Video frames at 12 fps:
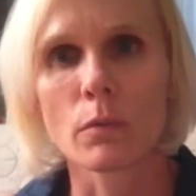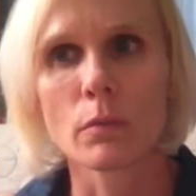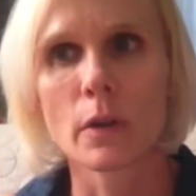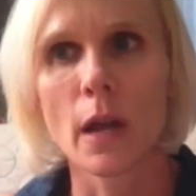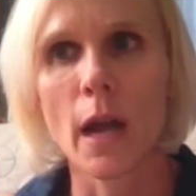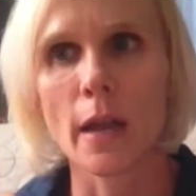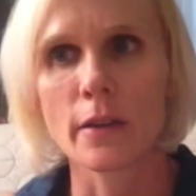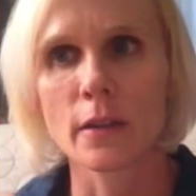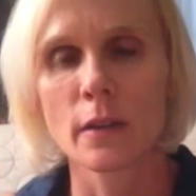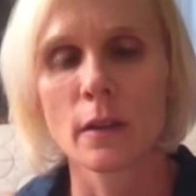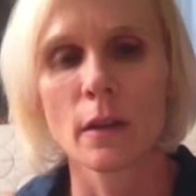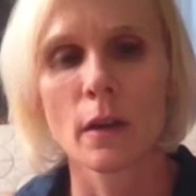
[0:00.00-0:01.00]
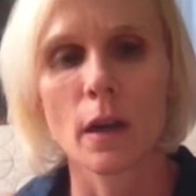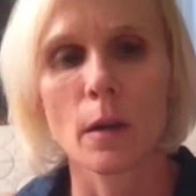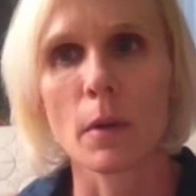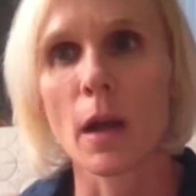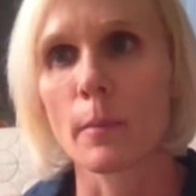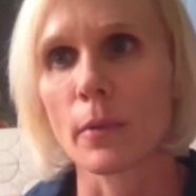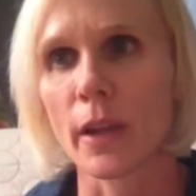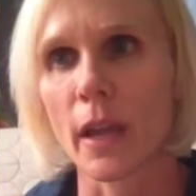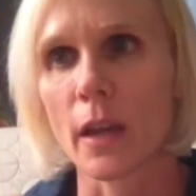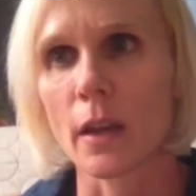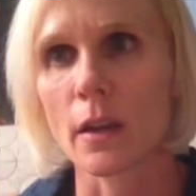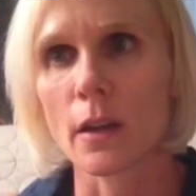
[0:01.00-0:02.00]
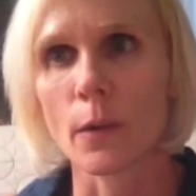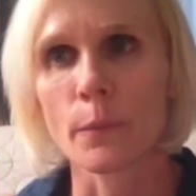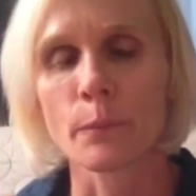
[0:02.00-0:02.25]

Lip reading: not complicated here.